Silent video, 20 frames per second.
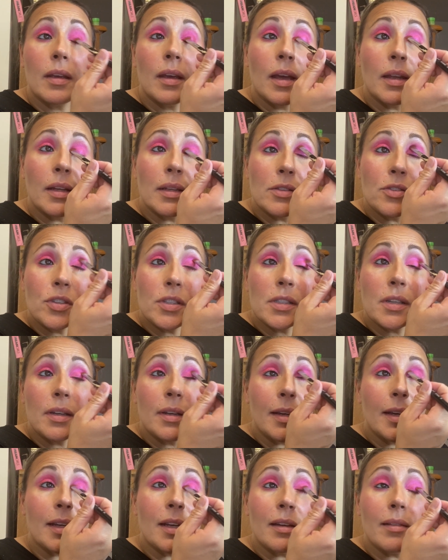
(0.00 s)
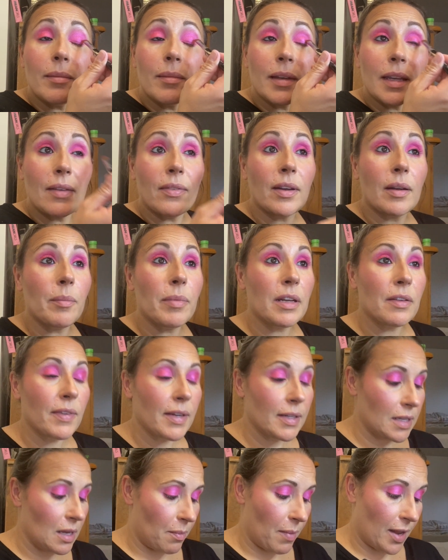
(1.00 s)
And it's just going to give it a bit of a
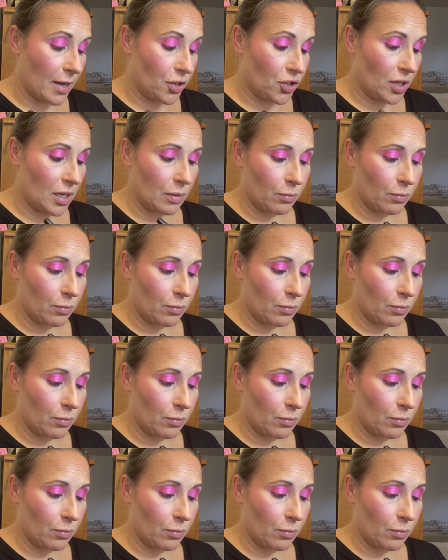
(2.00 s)
dimension.